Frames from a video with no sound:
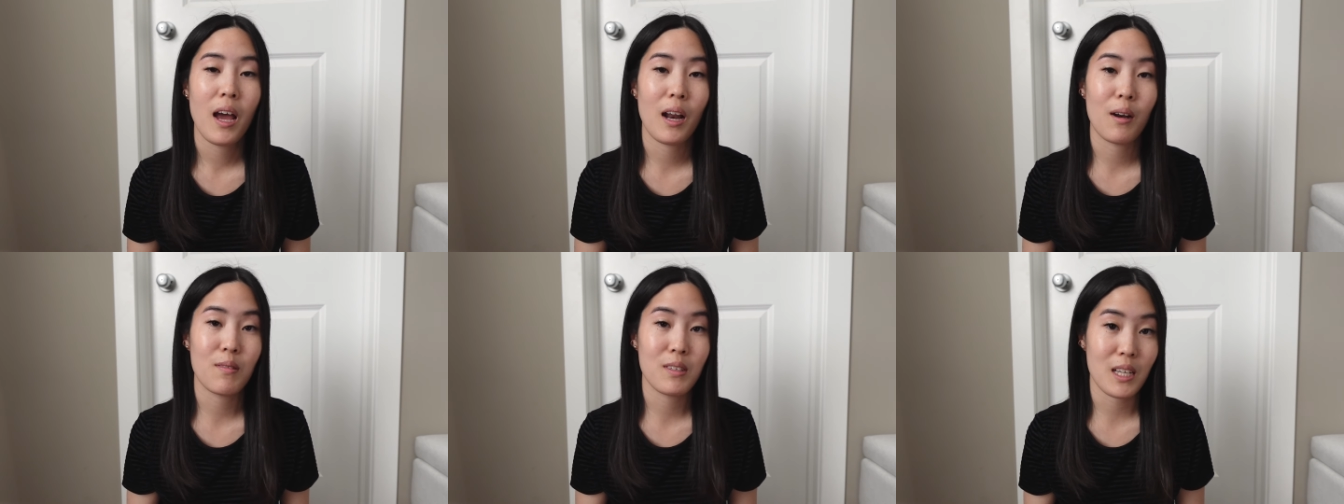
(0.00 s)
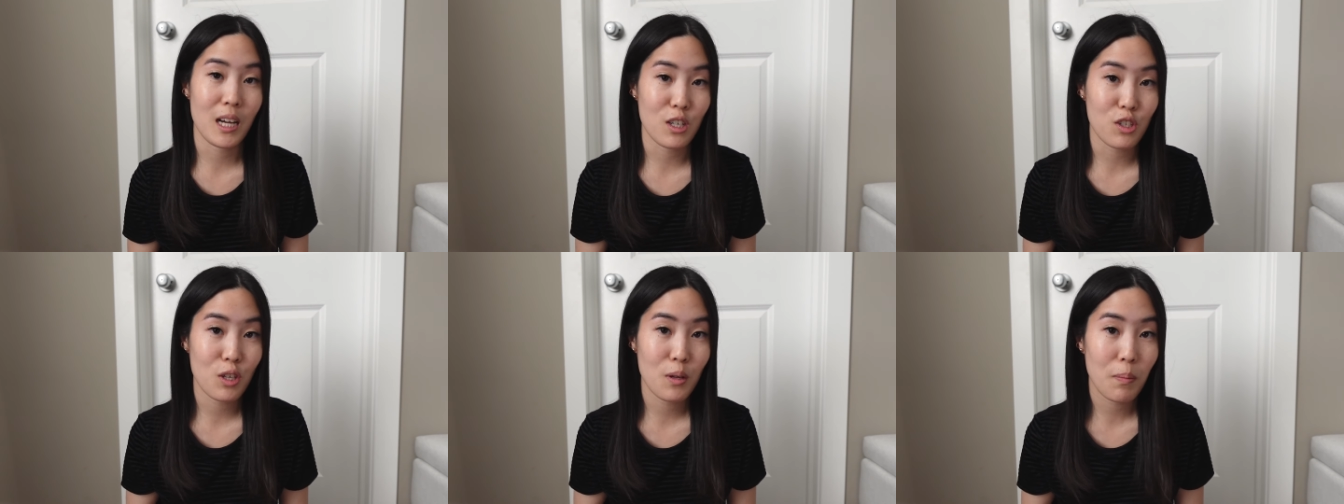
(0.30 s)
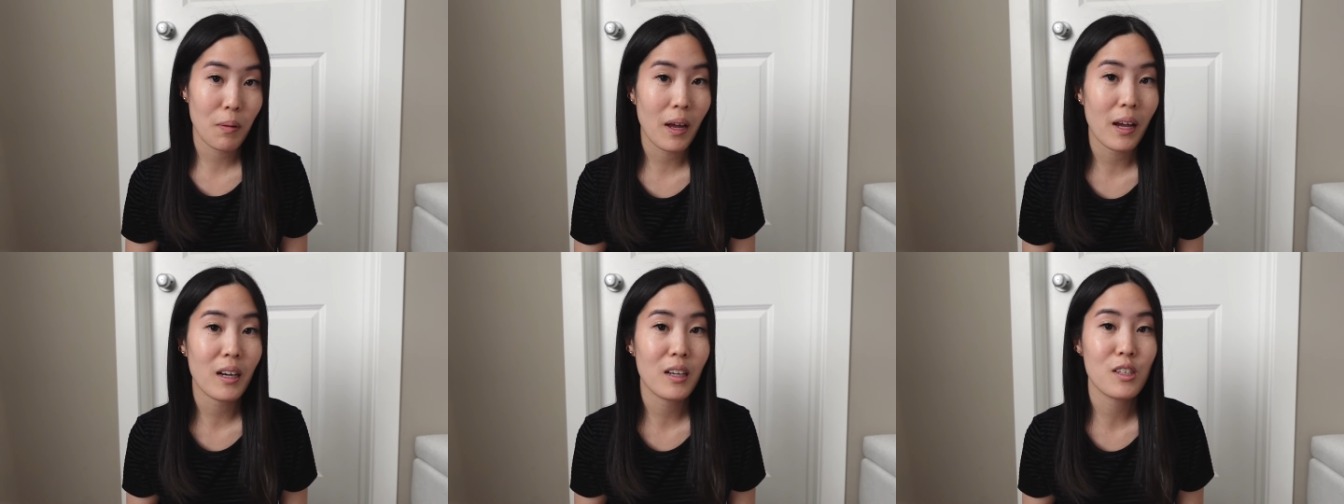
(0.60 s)
and I was actually
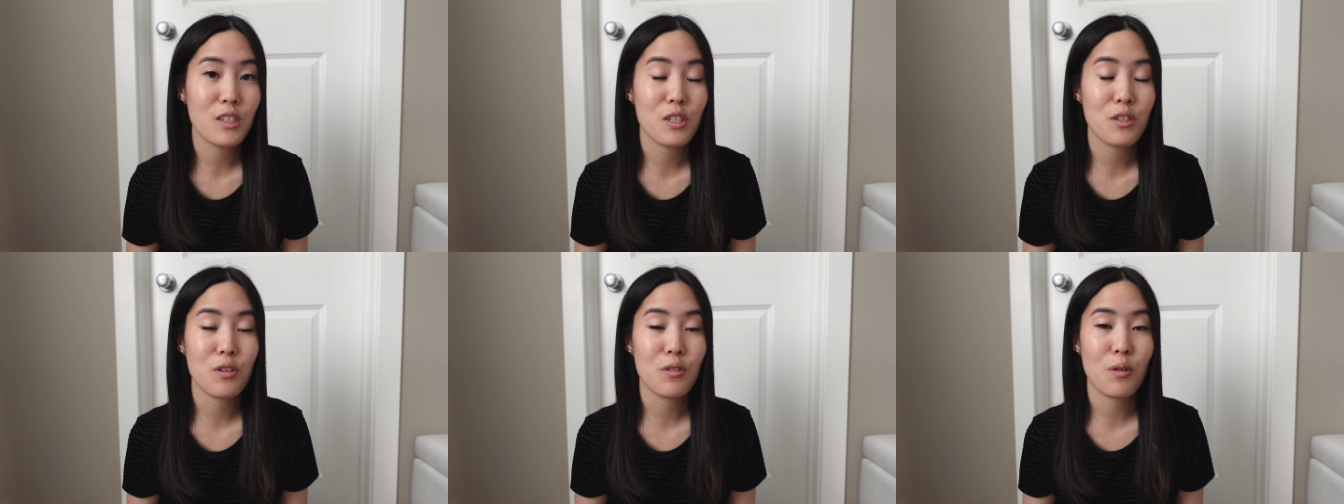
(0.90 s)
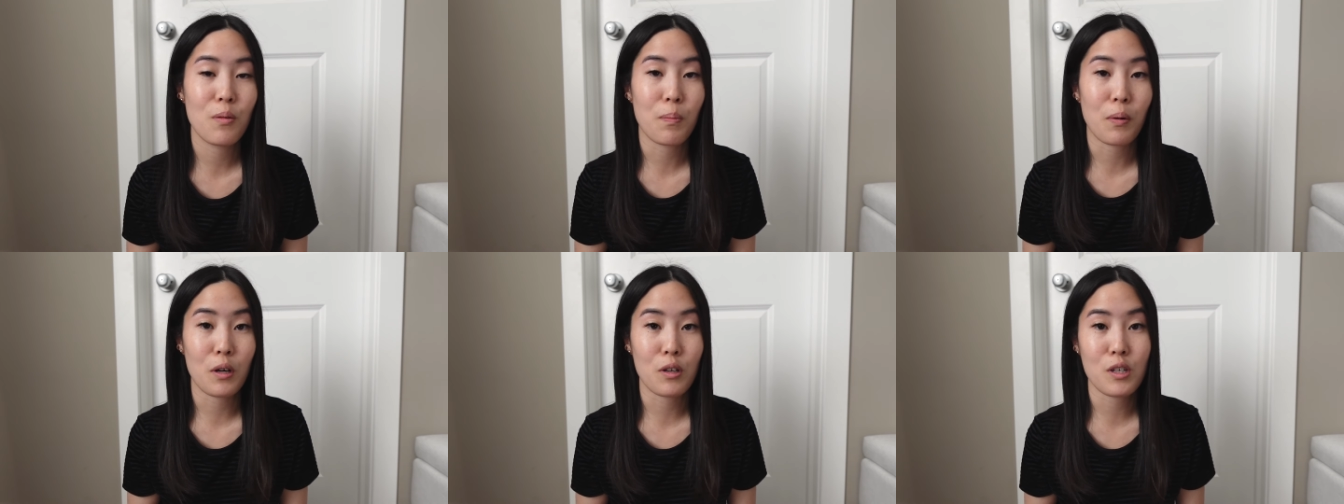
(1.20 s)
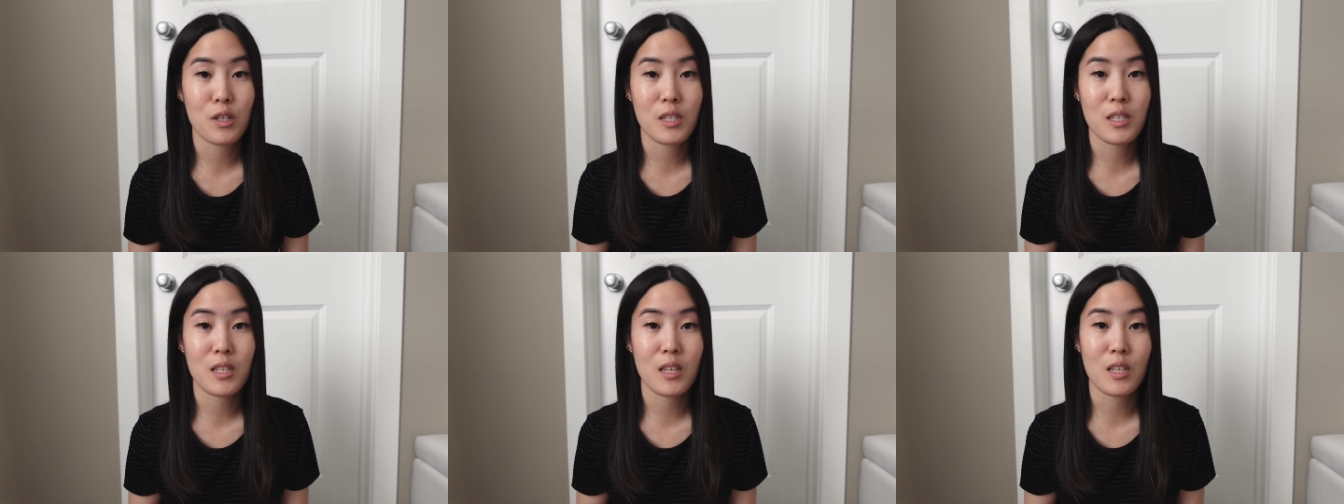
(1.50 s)
planning to purchase